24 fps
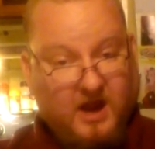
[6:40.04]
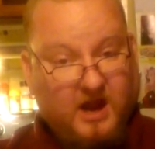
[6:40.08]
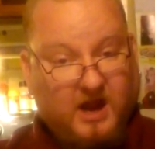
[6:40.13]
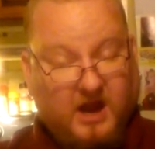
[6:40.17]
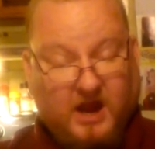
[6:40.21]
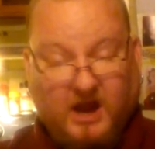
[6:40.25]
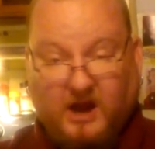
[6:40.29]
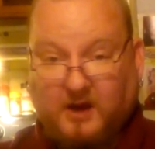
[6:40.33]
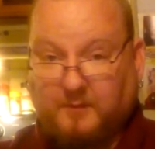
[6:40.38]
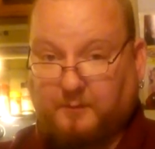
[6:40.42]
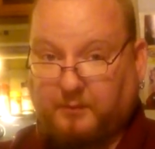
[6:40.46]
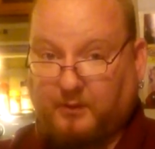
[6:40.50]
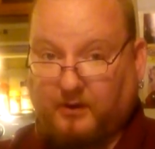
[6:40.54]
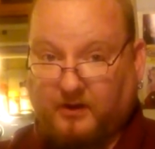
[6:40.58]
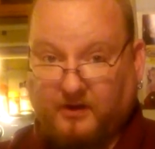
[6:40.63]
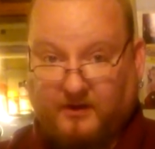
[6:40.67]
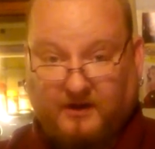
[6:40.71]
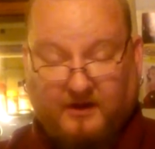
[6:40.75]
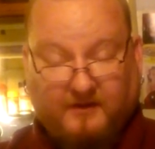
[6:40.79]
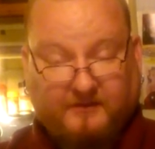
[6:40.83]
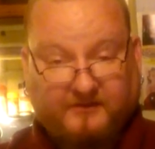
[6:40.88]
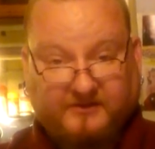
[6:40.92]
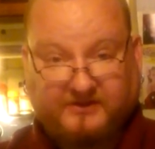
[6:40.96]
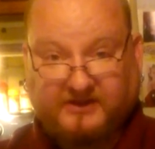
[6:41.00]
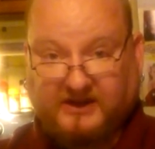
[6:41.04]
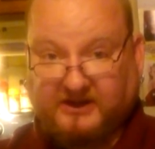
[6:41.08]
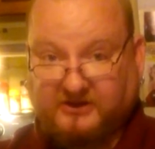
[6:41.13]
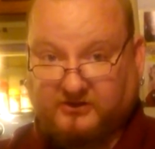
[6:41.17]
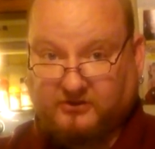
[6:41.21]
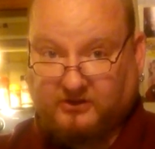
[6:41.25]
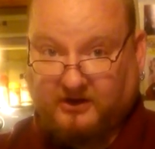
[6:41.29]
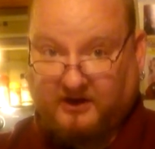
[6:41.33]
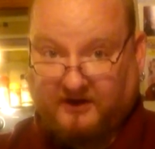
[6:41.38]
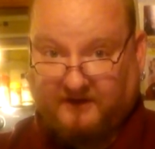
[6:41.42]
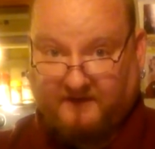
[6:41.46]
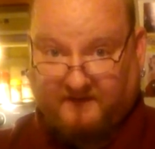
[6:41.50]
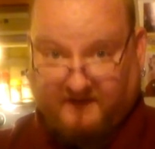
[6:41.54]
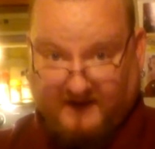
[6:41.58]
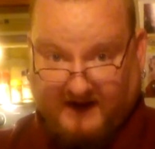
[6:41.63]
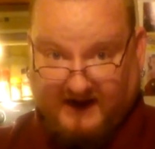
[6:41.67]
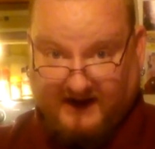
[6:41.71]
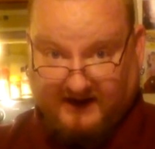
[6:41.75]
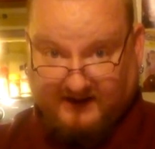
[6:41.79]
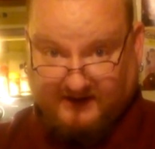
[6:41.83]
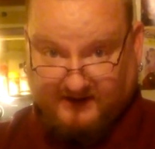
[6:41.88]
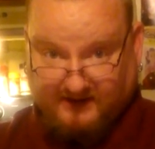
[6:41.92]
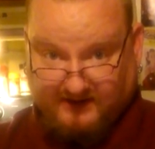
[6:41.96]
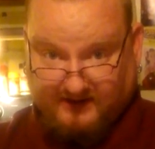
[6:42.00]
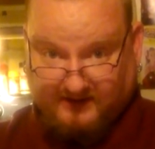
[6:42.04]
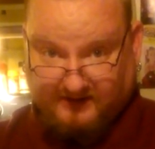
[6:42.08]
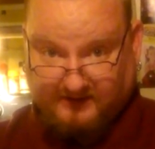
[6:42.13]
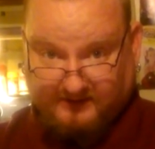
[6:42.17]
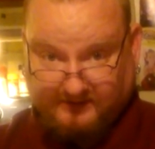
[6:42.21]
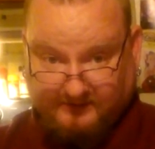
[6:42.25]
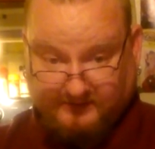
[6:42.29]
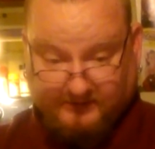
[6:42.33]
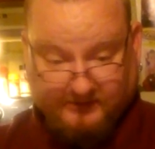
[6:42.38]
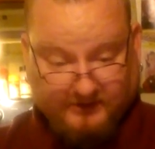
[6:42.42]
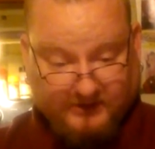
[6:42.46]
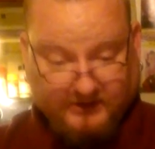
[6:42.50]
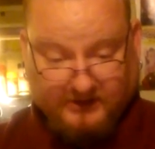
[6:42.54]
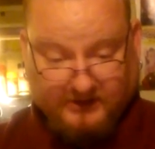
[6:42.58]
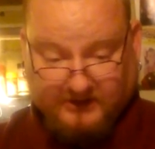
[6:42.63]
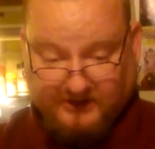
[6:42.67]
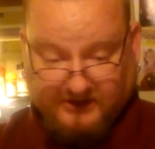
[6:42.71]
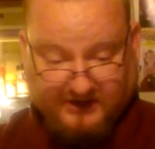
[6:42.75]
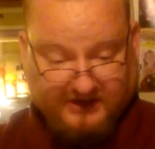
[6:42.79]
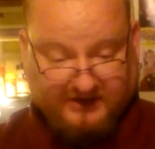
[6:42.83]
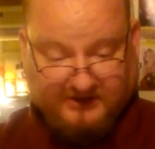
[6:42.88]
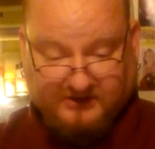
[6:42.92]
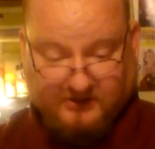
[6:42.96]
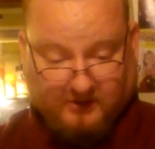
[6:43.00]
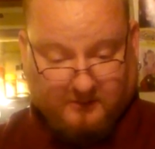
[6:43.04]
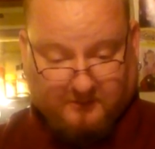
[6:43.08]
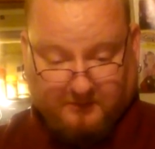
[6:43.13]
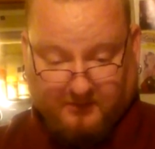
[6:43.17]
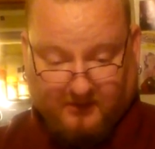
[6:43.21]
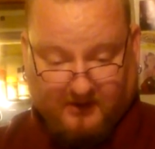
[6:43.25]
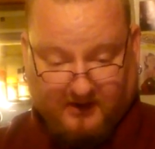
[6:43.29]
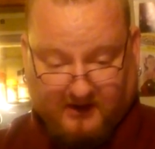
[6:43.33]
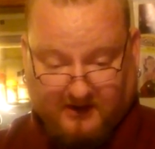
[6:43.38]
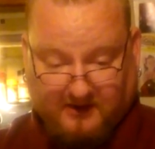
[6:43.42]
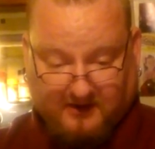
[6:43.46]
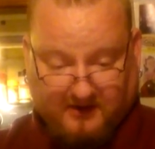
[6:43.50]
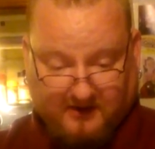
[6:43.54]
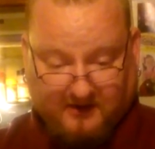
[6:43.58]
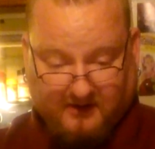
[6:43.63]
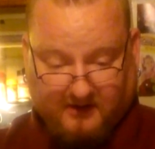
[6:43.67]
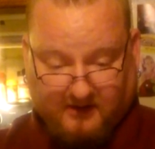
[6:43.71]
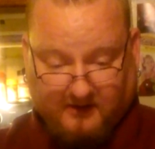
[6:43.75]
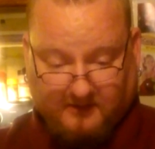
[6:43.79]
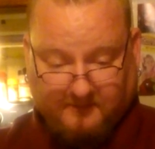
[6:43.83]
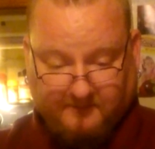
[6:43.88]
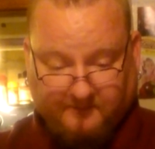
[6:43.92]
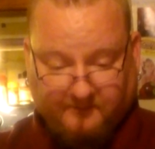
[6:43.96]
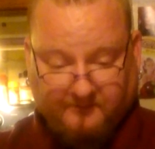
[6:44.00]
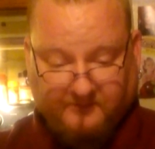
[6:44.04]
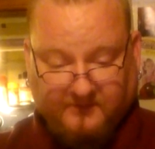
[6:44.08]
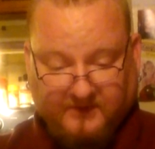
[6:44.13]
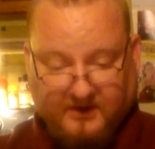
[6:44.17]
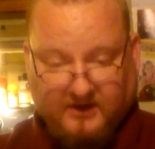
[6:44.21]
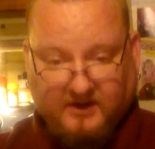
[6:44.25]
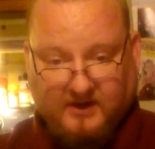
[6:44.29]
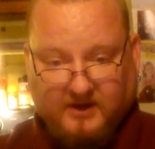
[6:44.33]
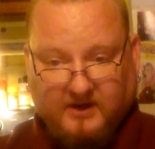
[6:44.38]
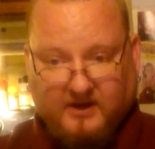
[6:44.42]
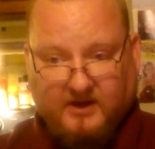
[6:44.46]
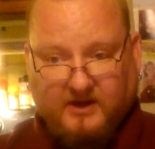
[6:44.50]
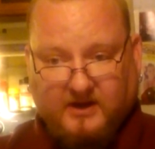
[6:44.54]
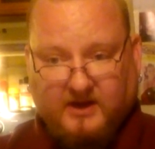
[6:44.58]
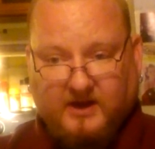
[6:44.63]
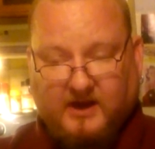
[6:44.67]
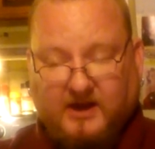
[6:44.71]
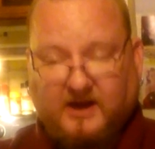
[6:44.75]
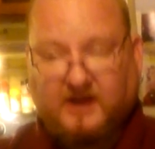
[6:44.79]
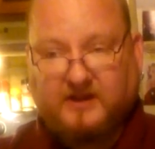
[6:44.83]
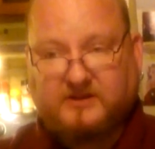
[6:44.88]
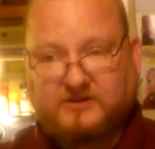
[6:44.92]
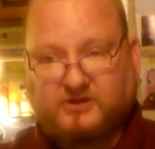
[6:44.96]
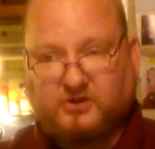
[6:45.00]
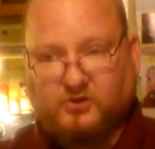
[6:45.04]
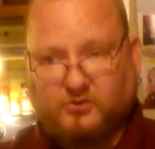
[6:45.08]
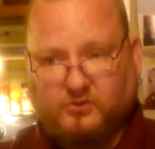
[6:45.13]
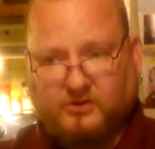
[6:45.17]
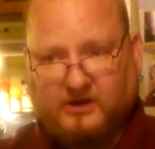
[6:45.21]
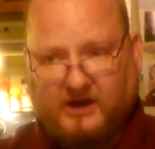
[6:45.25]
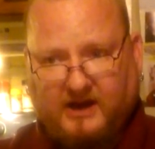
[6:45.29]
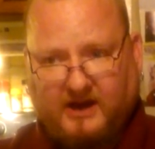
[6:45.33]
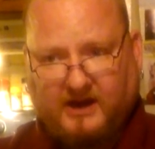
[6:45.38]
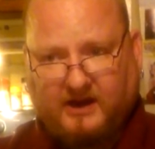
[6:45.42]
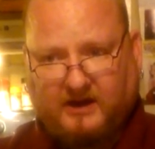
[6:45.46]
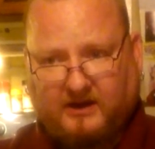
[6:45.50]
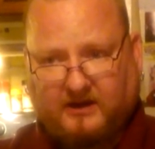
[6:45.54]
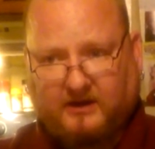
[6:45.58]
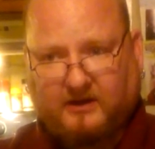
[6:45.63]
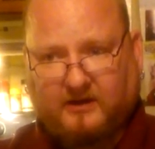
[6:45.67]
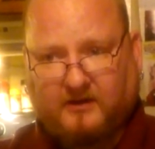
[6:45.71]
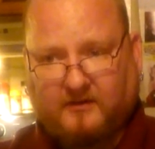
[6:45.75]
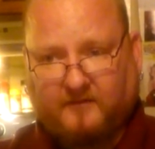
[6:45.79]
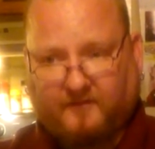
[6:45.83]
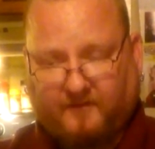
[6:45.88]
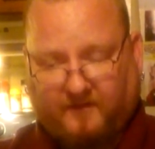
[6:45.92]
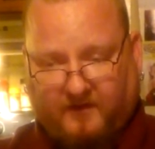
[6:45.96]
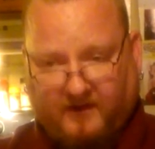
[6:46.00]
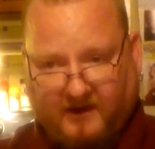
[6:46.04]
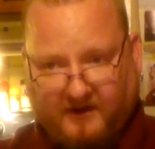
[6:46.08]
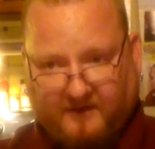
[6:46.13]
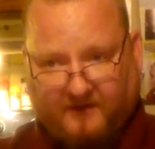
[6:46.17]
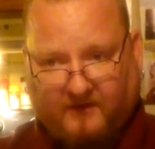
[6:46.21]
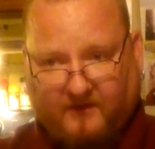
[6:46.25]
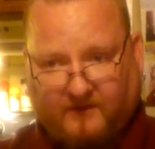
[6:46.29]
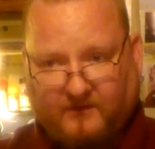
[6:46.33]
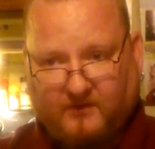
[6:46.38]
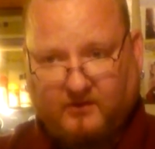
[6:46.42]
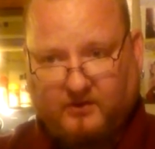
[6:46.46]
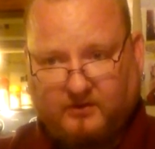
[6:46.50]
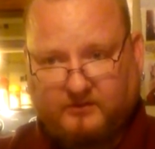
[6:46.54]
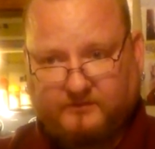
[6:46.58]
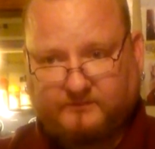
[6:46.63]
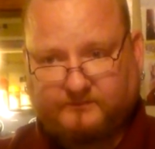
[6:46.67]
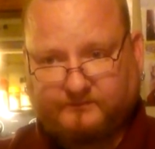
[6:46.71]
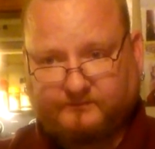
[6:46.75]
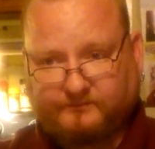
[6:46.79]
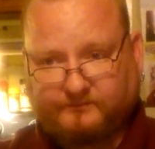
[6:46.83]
And it was like drinking vodka. This don't burn at all. And it's unique and flavorful.